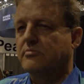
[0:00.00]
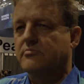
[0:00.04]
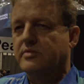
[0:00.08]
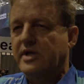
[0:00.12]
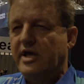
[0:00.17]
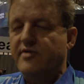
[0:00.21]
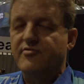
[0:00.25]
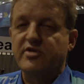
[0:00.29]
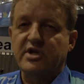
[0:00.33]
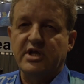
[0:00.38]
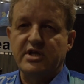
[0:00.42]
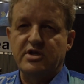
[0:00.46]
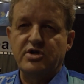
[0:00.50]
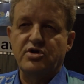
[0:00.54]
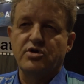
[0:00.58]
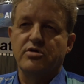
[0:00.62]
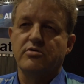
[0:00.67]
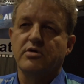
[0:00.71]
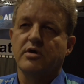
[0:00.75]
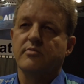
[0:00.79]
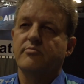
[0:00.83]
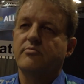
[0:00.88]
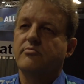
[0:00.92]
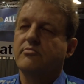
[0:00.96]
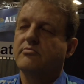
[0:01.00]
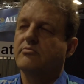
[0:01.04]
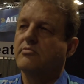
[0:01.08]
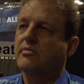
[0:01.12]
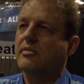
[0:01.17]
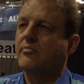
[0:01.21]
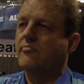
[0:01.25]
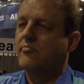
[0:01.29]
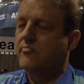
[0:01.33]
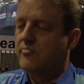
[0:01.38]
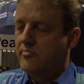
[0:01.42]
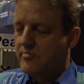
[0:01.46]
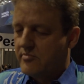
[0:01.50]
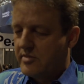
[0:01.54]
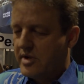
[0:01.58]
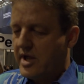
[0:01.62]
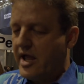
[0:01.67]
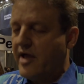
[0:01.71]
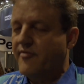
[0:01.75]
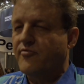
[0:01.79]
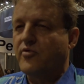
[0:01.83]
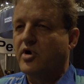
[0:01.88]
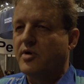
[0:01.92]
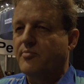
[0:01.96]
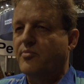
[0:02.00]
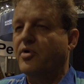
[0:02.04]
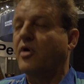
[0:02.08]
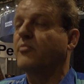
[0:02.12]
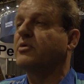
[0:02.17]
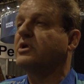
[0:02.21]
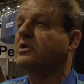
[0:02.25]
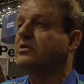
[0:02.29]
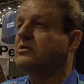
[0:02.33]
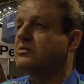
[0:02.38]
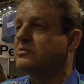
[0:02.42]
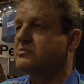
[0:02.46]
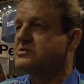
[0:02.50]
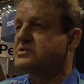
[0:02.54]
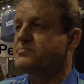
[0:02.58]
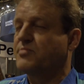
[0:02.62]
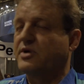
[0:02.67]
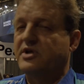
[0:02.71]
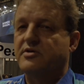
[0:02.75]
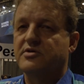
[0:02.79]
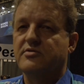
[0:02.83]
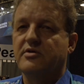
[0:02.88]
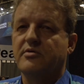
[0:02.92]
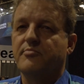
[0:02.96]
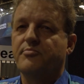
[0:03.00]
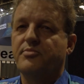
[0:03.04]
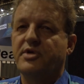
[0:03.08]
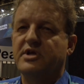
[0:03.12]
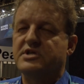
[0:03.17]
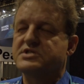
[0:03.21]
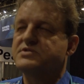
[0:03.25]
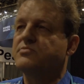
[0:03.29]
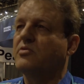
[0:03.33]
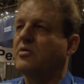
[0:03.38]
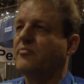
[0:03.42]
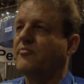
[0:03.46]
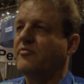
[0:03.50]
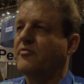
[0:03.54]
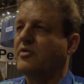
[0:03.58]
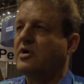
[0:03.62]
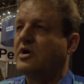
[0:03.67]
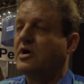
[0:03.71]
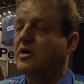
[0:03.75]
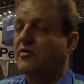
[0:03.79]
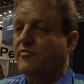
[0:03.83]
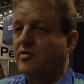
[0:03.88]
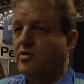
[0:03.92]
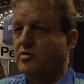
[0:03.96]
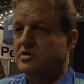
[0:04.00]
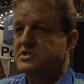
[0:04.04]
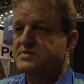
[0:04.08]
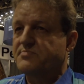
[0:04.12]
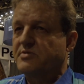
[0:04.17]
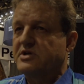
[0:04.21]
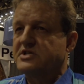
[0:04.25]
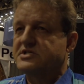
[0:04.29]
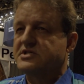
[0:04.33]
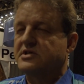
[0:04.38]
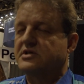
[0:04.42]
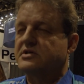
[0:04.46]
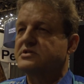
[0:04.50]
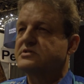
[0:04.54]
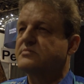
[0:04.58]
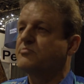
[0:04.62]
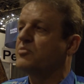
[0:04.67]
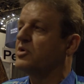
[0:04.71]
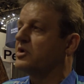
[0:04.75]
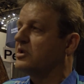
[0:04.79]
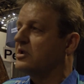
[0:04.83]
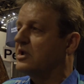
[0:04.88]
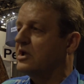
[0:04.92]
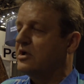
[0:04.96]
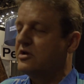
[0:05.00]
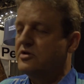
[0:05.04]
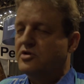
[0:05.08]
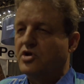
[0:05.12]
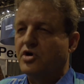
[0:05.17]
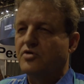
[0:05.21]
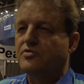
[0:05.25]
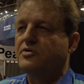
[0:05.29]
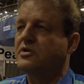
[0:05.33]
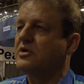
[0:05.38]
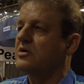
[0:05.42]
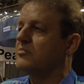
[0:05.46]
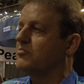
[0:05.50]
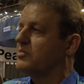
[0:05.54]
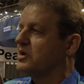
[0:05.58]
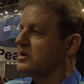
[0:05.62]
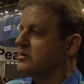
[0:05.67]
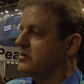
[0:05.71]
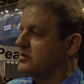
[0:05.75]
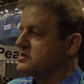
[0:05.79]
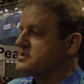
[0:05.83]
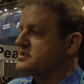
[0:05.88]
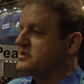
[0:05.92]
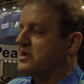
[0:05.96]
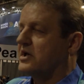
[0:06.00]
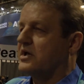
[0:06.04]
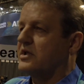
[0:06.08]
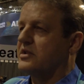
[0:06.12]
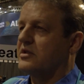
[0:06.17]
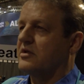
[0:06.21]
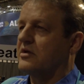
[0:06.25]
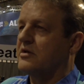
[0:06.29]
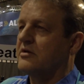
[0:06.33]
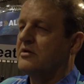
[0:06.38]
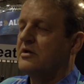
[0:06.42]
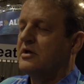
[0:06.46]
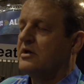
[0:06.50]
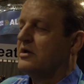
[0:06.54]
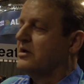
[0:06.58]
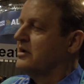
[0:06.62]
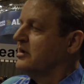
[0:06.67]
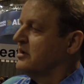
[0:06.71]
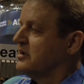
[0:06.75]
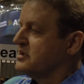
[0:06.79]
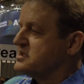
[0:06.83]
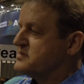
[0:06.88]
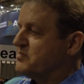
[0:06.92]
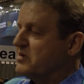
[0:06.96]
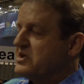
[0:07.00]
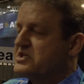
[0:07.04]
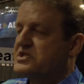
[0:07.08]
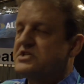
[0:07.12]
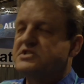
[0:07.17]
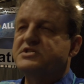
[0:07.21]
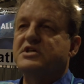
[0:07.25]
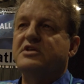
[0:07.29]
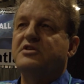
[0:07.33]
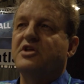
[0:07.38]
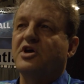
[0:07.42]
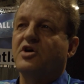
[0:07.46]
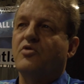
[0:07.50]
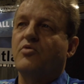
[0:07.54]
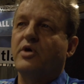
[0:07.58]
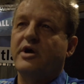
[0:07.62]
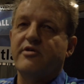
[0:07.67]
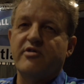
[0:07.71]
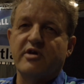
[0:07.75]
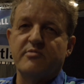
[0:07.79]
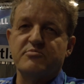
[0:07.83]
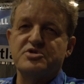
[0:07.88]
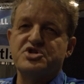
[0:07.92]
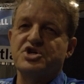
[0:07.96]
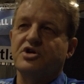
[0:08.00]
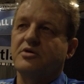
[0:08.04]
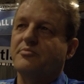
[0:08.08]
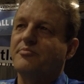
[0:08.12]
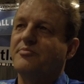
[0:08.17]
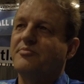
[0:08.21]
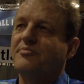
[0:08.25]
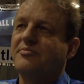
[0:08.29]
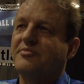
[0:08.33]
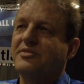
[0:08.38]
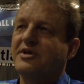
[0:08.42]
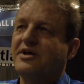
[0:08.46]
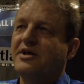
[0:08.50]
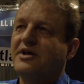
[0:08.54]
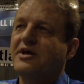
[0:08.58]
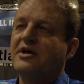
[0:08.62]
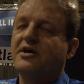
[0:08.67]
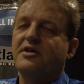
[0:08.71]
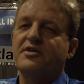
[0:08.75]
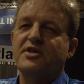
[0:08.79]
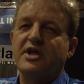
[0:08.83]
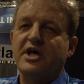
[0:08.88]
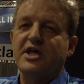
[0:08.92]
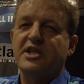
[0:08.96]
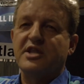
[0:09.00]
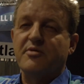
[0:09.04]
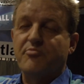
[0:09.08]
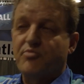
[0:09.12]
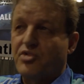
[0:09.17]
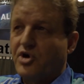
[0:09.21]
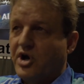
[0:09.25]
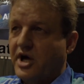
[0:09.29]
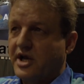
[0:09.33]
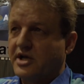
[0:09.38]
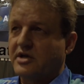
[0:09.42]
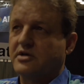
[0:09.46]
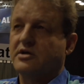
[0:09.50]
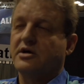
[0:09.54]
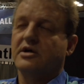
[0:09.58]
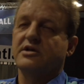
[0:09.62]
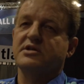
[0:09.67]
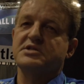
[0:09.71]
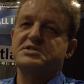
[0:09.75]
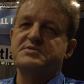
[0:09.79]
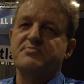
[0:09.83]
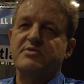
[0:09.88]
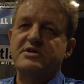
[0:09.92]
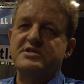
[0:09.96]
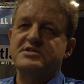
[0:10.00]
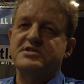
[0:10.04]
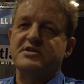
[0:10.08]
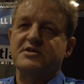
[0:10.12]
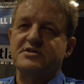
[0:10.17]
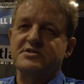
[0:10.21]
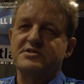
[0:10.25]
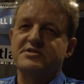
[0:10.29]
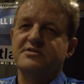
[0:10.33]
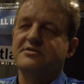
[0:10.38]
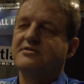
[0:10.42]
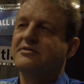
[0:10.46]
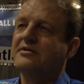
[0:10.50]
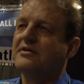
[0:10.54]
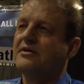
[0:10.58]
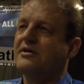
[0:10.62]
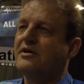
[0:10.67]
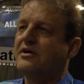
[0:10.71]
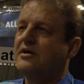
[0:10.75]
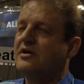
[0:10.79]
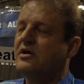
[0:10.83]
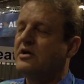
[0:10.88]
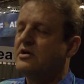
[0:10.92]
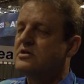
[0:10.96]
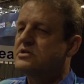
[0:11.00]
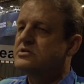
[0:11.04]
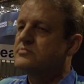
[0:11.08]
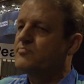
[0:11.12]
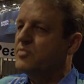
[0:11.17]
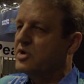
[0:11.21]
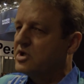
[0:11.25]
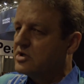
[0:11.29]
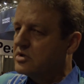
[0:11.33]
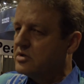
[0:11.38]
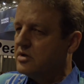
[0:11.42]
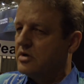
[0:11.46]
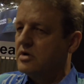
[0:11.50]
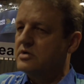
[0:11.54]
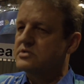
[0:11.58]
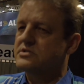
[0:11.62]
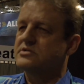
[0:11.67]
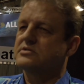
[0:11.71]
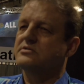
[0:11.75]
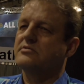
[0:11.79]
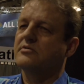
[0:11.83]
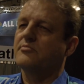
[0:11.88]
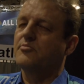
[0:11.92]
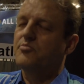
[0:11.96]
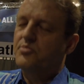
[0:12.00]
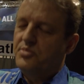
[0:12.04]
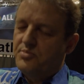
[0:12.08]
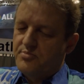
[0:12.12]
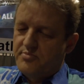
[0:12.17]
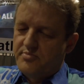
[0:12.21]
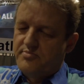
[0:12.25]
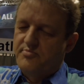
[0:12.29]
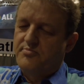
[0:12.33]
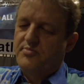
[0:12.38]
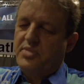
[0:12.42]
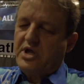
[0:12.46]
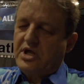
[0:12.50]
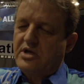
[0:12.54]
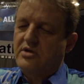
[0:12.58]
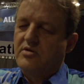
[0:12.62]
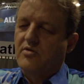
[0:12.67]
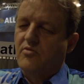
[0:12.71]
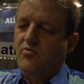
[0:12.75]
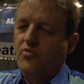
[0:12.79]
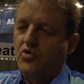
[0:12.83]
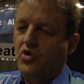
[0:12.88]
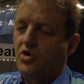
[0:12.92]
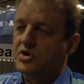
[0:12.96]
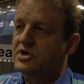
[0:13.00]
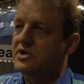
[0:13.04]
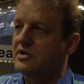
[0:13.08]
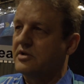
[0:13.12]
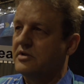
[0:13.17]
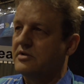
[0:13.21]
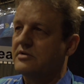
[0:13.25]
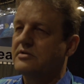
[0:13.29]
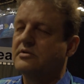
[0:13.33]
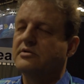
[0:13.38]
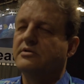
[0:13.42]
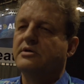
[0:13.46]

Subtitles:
even in Europe, everyone probably knows peat swamp forest species, but they know them because they're the species in the aquarium shop. They're the bright colored species. It's because peat water